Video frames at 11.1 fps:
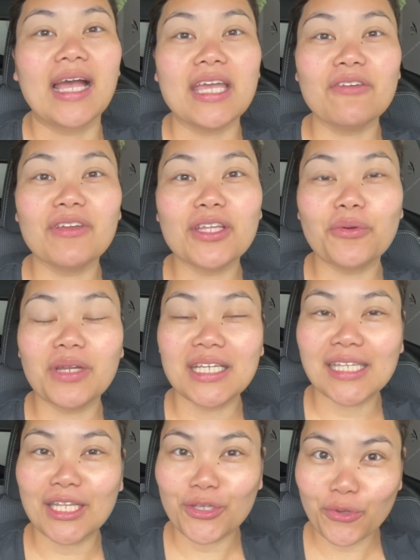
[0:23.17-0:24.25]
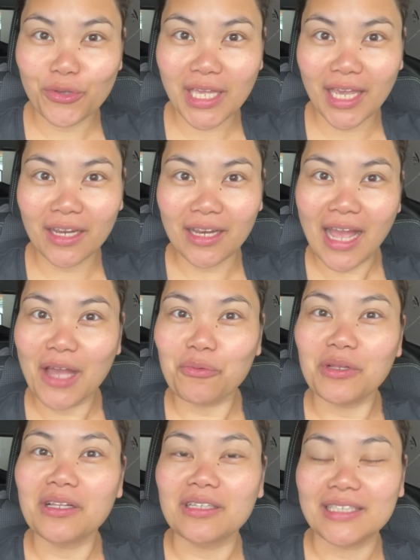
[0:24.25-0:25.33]
Even though it is a new year, I
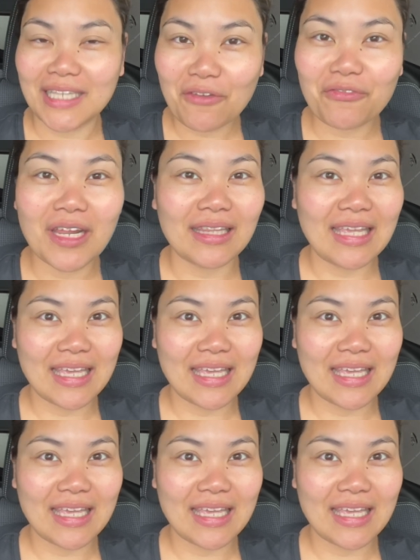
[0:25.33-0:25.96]
will definitely